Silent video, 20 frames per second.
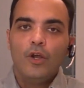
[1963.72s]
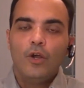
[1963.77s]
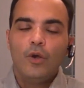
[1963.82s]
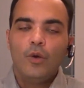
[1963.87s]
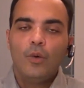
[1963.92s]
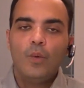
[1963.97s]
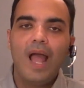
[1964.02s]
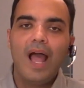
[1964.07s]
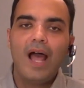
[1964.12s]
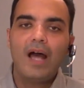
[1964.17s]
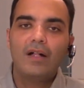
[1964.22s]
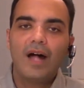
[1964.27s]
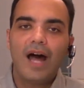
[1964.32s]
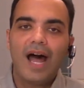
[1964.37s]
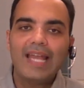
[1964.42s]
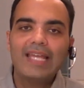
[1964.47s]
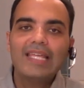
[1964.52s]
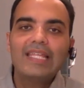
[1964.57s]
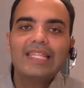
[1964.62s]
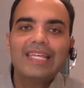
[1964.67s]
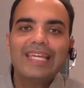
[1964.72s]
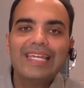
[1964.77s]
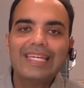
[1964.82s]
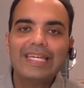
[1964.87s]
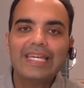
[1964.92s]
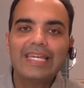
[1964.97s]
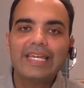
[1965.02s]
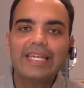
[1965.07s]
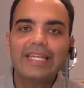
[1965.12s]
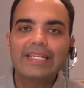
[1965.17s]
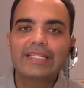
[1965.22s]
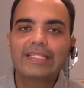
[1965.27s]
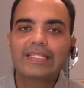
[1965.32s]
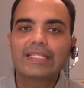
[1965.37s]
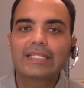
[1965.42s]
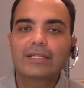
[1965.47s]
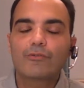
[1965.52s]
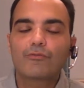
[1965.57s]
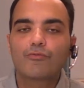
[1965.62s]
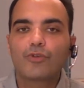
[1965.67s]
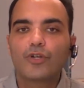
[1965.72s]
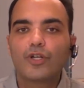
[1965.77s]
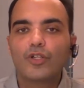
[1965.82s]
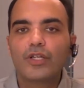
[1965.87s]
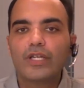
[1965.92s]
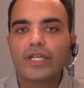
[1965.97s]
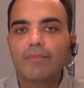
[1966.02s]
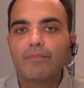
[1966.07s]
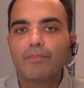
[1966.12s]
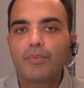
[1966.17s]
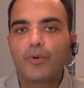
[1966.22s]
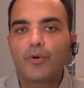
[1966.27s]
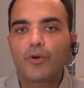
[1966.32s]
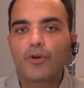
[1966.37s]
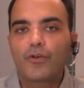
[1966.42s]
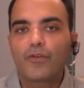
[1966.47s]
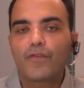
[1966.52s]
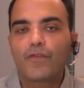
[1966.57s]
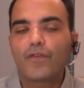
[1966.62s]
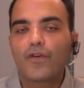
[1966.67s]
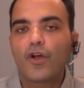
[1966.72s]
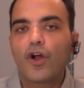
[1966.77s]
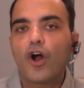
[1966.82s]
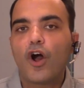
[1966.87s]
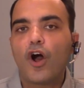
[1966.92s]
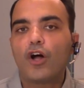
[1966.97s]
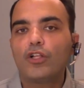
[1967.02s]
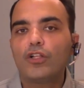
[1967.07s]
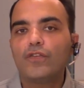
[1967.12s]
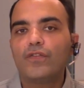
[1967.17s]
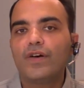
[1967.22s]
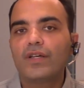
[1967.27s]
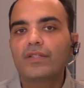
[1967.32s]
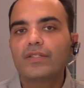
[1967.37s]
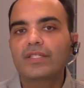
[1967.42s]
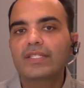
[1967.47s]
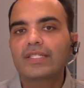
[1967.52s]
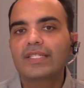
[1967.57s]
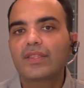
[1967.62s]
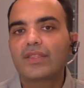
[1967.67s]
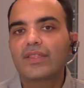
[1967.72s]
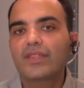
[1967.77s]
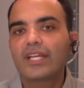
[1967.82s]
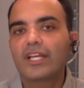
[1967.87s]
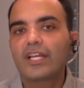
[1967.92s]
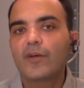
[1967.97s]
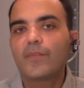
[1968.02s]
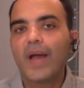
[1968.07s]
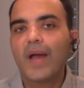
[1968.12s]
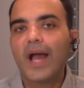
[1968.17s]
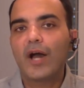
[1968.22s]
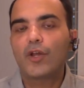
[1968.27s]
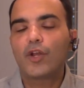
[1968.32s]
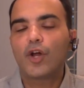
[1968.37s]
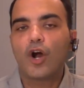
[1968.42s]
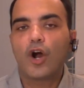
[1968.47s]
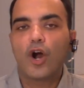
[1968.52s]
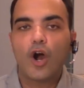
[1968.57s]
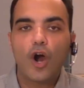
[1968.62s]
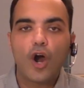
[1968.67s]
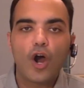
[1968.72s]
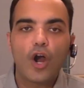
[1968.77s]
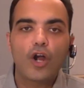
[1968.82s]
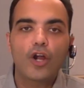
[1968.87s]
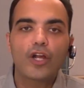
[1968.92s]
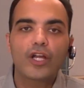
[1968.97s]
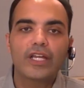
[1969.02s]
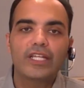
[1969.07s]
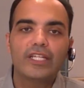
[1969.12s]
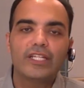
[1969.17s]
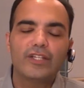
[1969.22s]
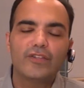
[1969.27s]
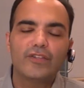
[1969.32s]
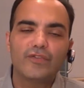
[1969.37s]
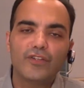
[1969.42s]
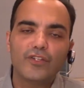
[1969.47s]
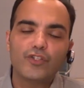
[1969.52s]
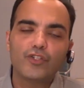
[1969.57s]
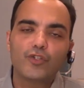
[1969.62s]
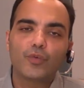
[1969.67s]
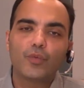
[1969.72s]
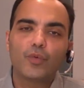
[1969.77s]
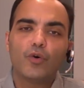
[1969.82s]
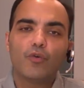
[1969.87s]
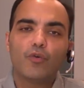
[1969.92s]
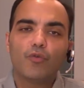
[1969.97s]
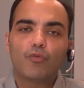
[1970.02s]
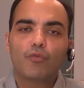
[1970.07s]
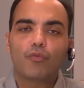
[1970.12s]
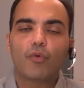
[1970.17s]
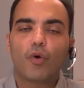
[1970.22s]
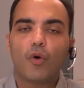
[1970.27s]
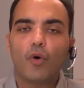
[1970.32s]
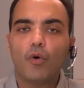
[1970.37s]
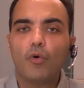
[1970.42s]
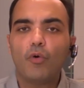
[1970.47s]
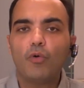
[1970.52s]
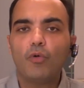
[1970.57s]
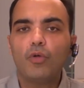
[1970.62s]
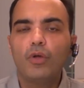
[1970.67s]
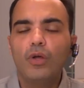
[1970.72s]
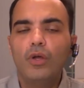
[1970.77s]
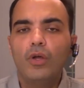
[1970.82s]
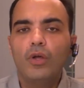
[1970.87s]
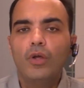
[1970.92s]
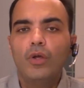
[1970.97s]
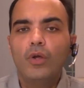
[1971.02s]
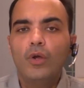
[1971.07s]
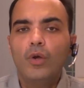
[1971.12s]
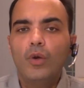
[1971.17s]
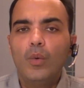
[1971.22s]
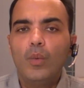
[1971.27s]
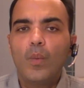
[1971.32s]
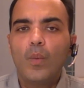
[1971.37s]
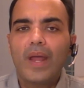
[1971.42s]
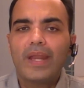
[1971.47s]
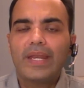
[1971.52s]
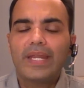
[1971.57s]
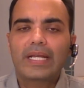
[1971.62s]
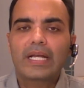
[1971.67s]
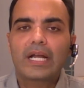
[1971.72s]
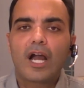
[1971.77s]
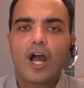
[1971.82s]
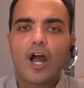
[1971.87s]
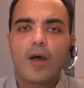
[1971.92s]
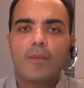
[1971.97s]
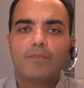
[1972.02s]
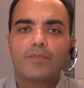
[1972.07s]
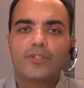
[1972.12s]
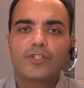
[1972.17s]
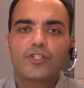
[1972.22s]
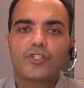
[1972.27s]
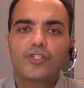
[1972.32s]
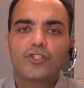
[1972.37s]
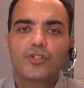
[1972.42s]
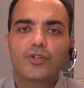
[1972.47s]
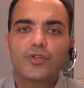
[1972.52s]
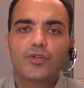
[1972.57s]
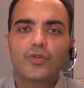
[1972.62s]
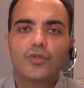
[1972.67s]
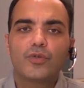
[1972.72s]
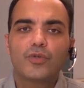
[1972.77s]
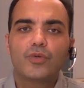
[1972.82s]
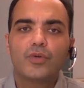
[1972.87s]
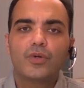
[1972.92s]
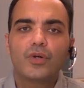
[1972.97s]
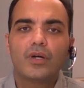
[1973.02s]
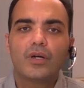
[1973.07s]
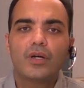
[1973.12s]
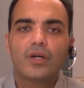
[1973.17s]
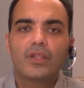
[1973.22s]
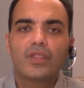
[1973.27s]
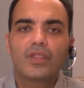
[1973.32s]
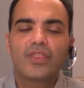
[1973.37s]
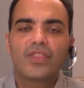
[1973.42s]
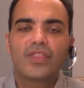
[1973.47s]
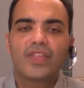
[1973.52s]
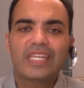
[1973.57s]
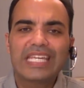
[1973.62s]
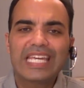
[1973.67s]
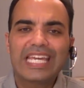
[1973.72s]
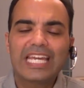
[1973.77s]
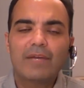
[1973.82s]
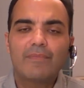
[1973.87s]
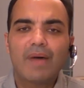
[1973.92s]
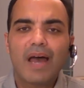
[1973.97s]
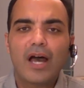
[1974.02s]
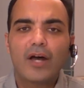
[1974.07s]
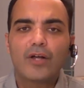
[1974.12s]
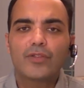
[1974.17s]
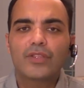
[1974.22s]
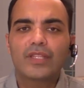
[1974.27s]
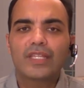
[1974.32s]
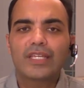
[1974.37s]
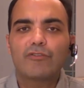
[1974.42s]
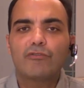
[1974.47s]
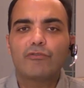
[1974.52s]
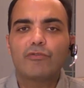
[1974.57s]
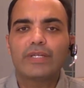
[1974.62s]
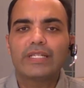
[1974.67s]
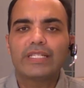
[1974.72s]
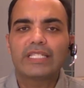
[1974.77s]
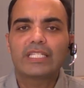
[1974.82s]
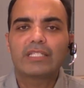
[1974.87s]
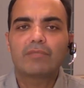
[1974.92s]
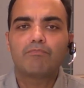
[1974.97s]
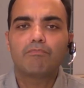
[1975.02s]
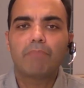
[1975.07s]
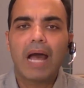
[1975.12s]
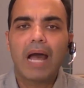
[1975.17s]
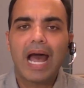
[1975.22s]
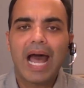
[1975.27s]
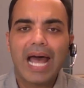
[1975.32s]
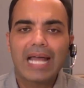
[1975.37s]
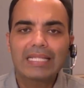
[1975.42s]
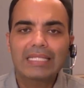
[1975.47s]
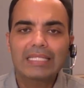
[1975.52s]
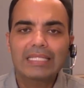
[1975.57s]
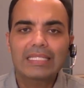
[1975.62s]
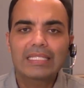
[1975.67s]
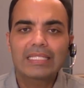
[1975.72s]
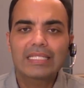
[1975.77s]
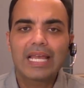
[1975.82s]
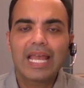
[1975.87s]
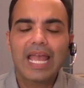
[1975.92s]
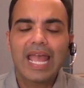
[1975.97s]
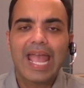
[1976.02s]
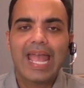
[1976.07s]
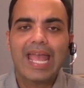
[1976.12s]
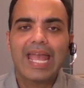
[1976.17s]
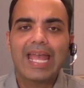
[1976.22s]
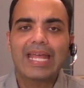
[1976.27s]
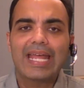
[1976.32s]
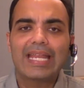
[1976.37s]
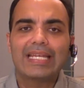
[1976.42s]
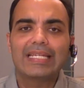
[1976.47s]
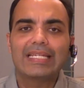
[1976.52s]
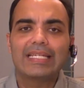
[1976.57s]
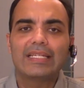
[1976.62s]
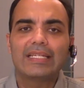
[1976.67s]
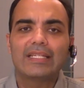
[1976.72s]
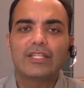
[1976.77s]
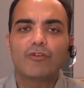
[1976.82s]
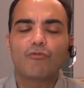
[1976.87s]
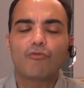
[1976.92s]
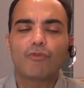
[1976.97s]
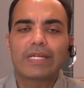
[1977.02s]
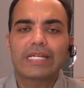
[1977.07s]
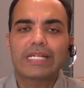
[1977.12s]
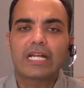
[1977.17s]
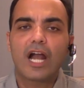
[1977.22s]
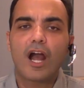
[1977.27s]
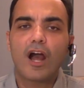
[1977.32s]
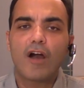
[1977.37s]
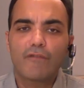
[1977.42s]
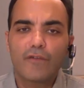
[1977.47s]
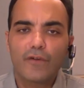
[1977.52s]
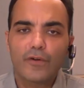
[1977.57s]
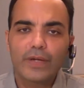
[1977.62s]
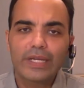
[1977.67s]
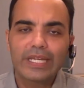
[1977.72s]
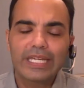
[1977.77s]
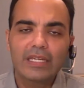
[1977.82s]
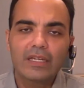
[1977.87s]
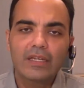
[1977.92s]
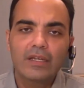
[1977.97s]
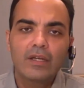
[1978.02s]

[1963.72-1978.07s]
Well, I think it's really important for all of us to think about our individual role when it comes to thinking about the response and the recovery